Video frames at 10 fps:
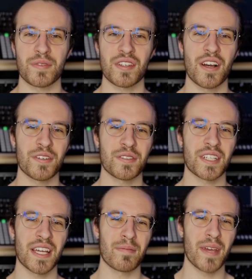how you
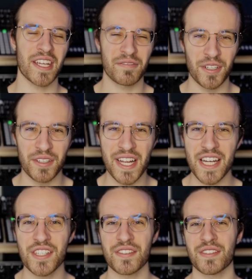can make
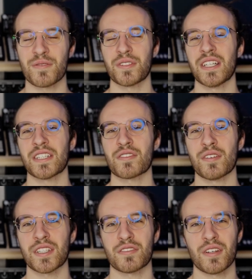variations for
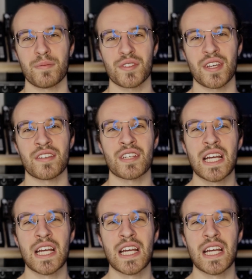electronic drums, and